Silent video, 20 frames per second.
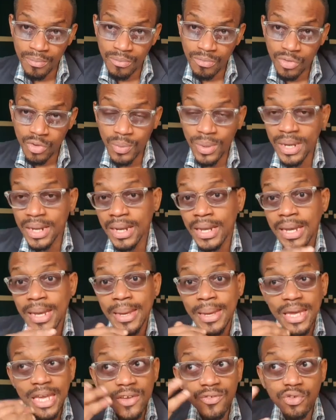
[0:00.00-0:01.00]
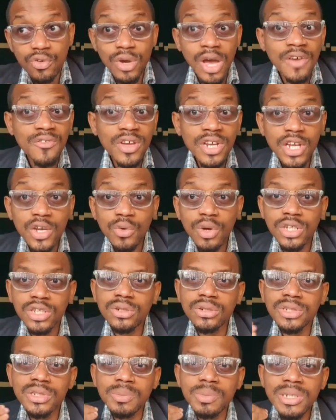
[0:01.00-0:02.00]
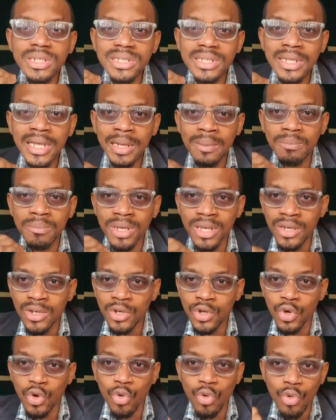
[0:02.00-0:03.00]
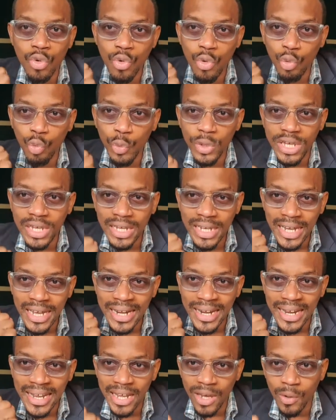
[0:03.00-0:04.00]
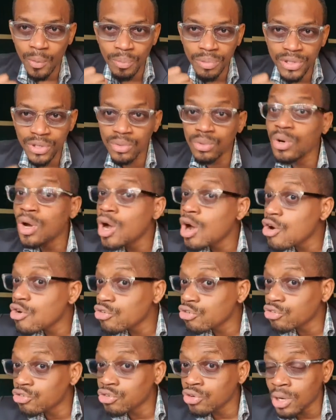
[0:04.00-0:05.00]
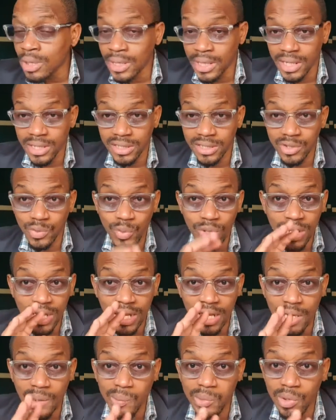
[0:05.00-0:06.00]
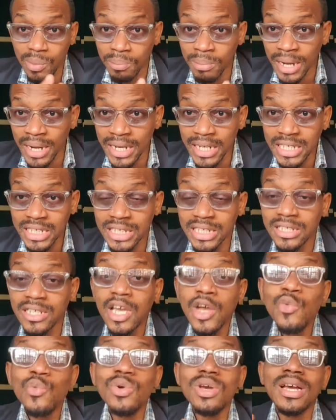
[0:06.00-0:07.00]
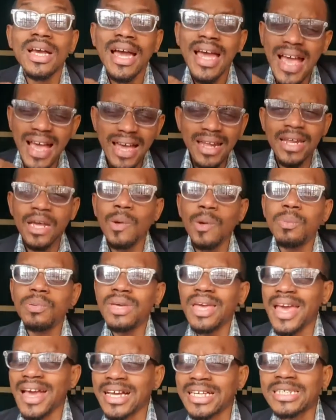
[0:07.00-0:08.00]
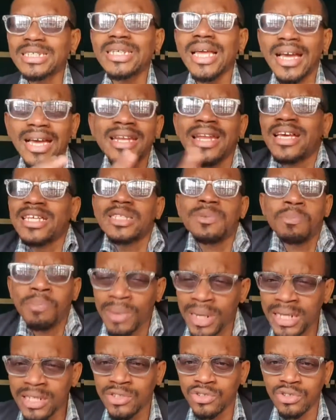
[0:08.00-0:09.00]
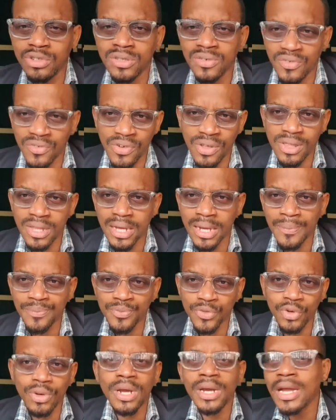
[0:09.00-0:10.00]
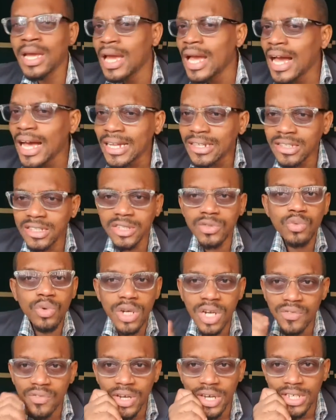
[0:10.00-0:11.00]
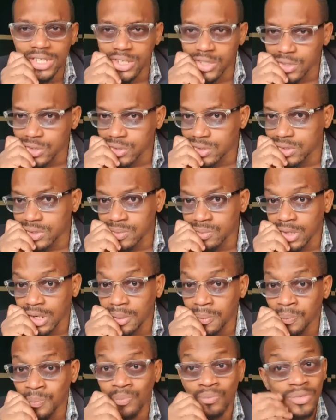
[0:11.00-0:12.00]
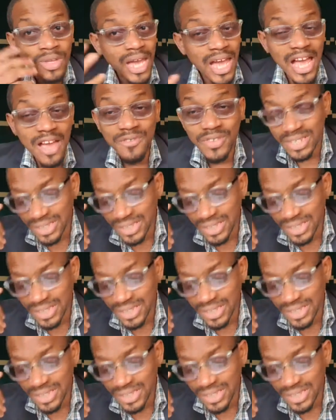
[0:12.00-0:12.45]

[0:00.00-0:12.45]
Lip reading: Right? If you have any questions, please let me know. We can help you run it. We can help you manage it. I can help you. I can explain to you further, right? And deal whatever issues, right? I have a